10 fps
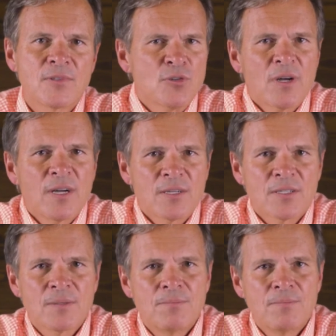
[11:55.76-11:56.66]

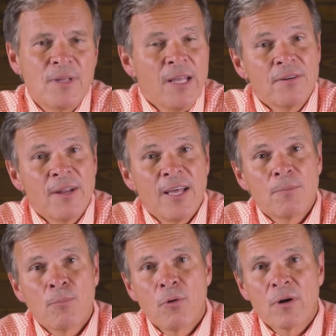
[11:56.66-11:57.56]
drugs,
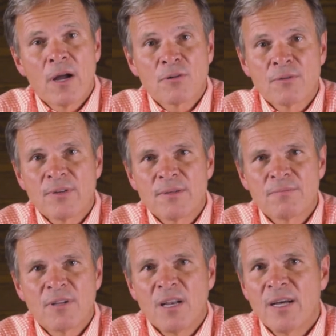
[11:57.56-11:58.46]
internet pornography,
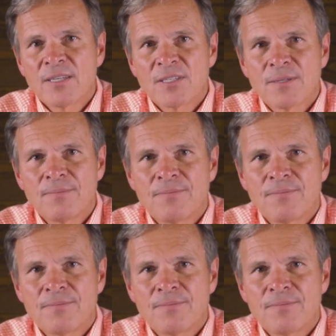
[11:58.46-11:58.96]
lust?